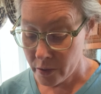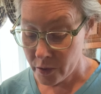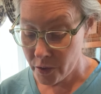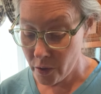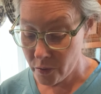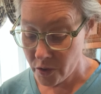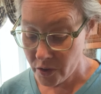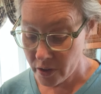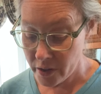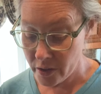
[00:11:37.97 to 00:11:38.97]
So just a
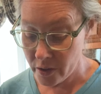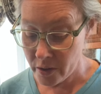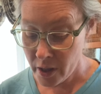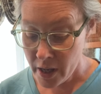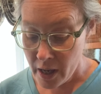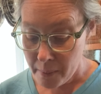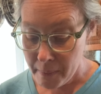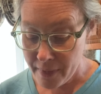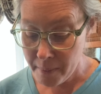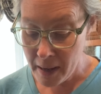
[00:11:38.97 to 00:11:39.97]
little,
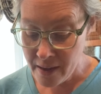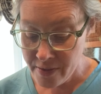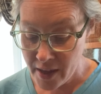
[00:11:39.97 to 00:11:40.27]
the main